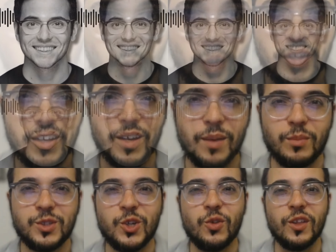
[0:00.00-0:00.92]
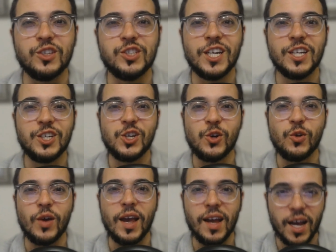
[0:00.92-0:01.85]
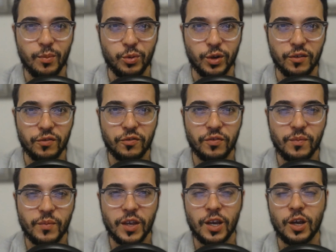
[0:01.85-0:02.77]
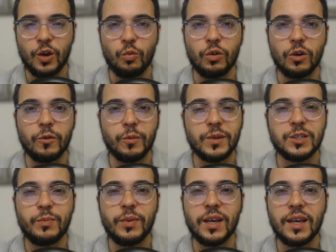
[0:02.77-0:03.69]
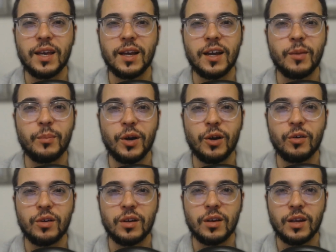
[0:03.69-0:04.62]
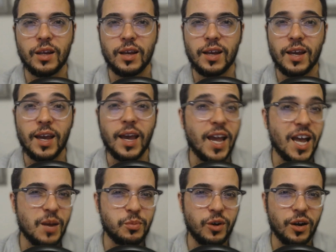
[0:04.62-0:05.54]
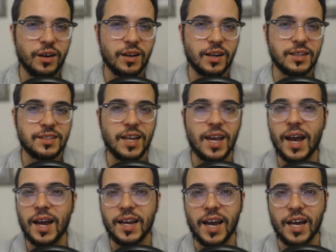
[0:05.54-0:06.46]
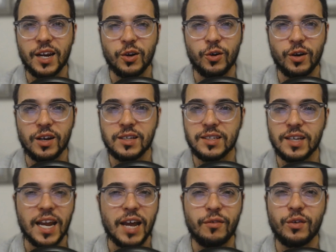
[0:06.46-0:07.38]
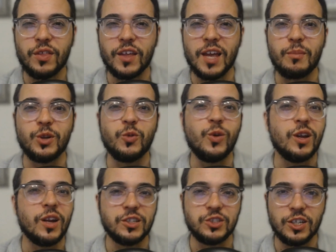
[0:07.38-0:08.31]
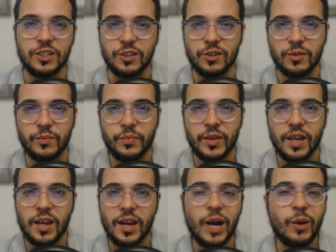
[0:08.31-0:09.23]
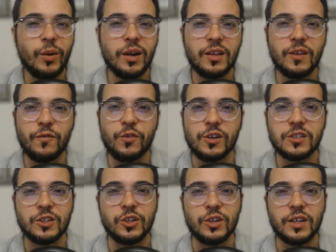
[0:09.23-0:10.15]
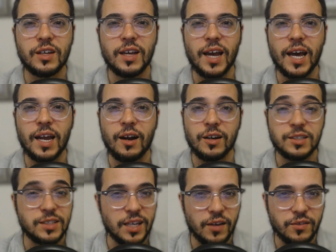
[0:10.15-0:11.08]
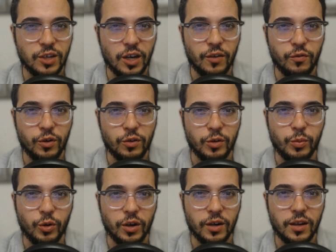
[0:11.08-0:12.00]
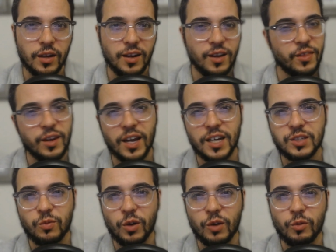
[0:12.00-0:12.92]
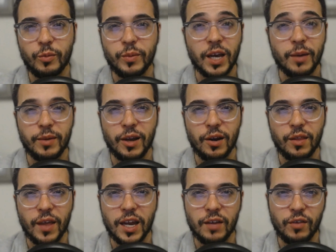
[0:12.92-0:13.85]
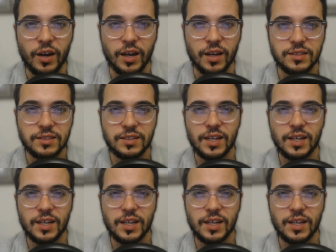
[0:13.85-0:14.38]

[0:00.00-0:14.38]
welcome to the G2 AI Brief, where we'll be speaking about AI products, AI categories, and everything in between on G2. I wanted to first look at our State of Software report. The next one will be coming out at the end of August.